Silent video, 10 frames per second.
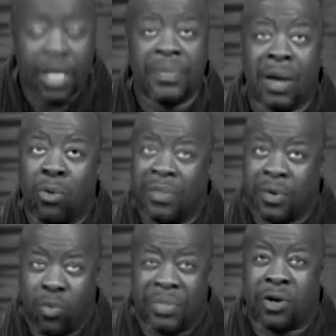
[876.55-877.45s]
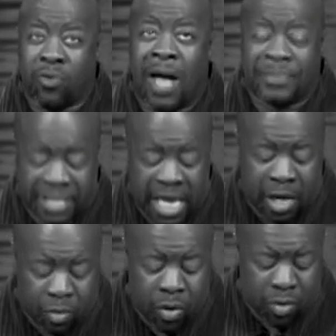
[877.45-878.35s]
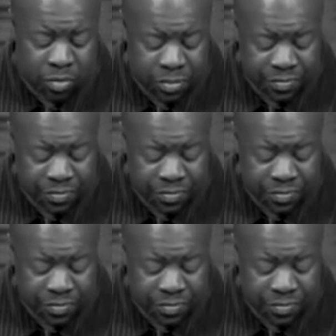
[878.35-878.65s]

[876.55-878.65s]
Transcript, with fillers: that where the, where the crops can't grow,